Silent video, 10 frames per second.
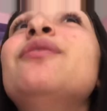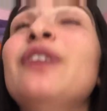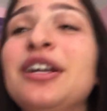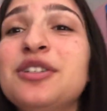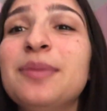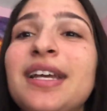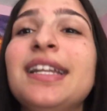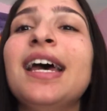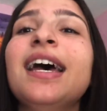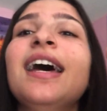
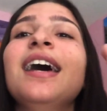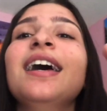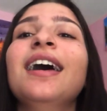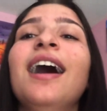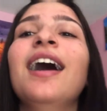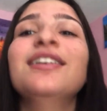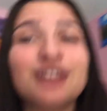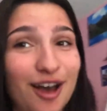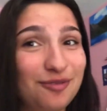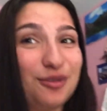Freshmen,
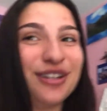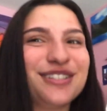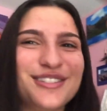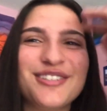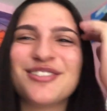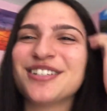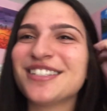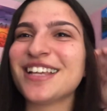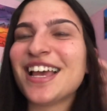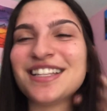sophomores,
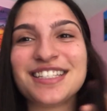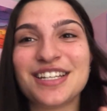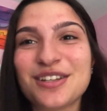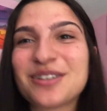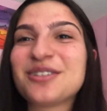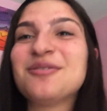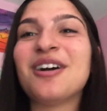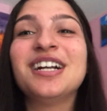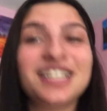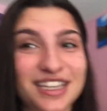juniors, and seniors who
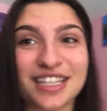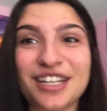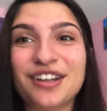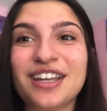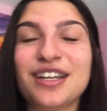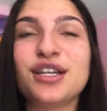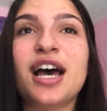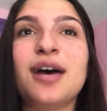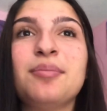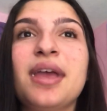aren't in theater can
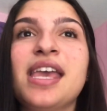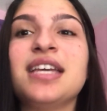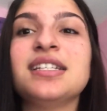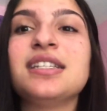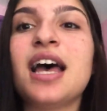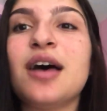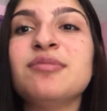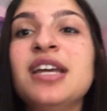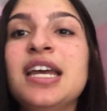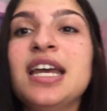come and,
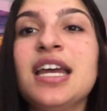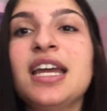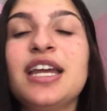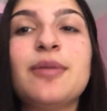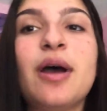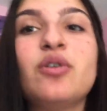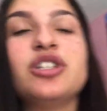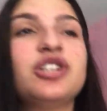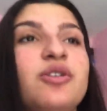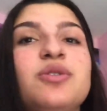um, hear about
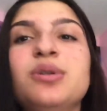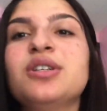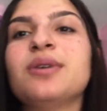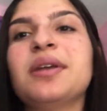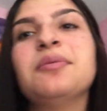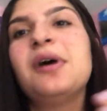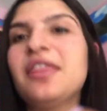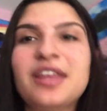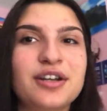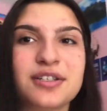what shows we're doing,
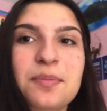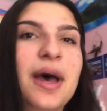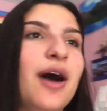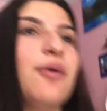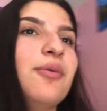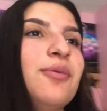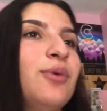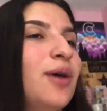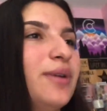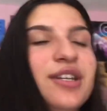what theater's about,
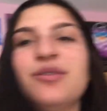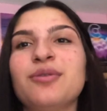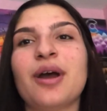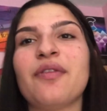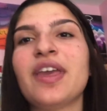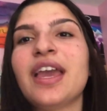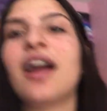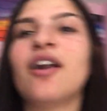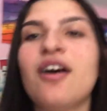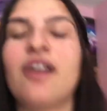what we do throughout the
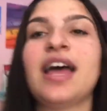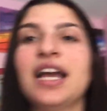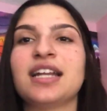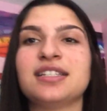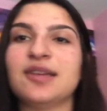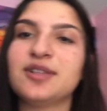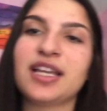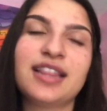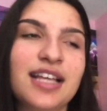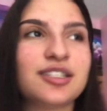year, all that kind of stuff. It's
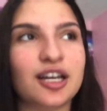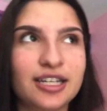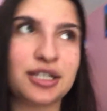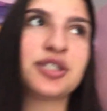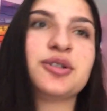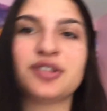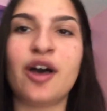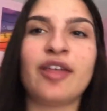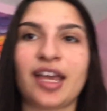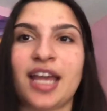like ThesCon Nationals,
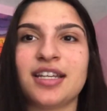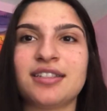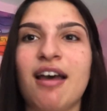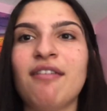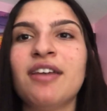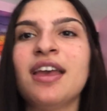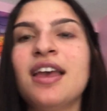all that kind of stuff.